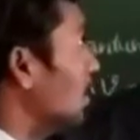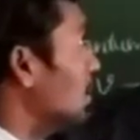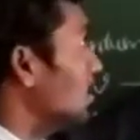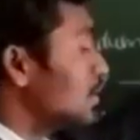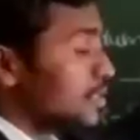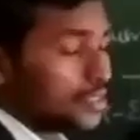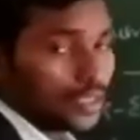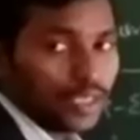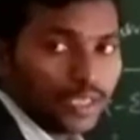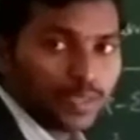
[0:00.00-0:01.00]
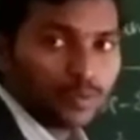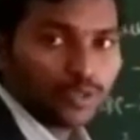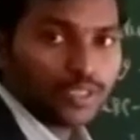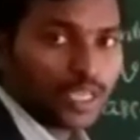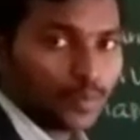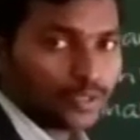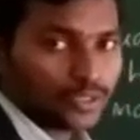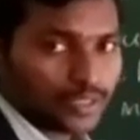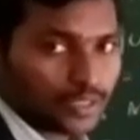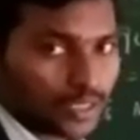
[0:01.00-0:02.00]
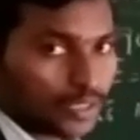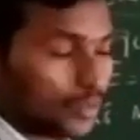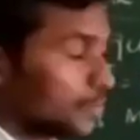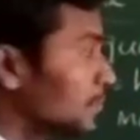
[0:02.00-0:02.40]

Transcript: this is de Broglie hypothesis, children.